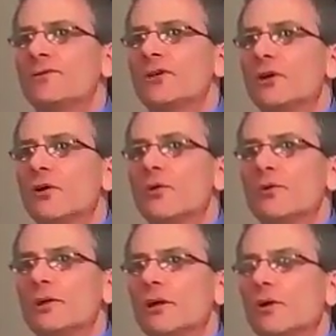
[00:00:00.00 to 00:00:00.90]

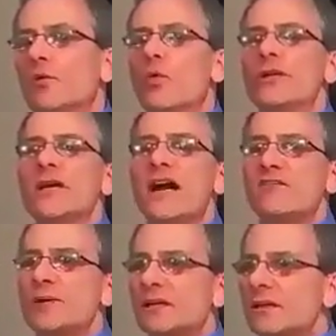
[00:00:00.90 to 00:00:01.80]
So, it would
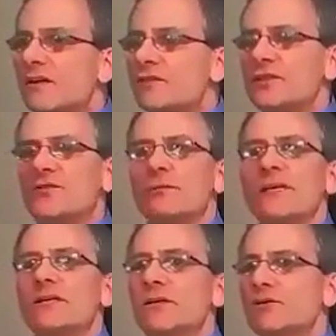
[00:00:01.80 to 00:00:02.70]
not have been enough just
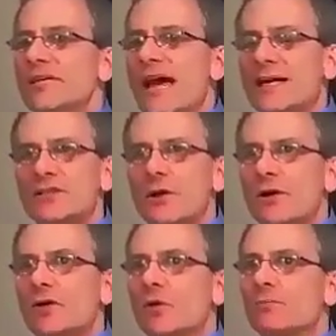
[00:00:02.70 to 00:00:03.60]
for me to know tax
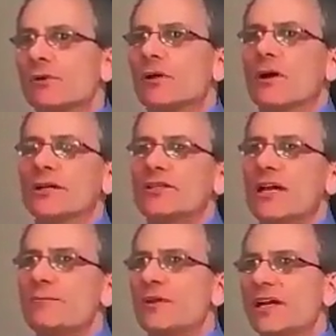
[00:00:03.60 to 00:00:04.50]
law and corporate law and
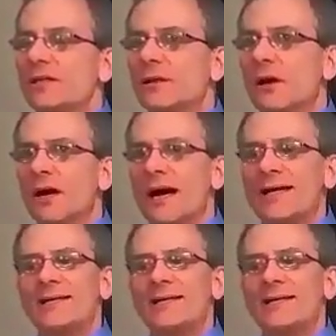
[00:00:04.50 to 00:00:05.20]
estate planning law.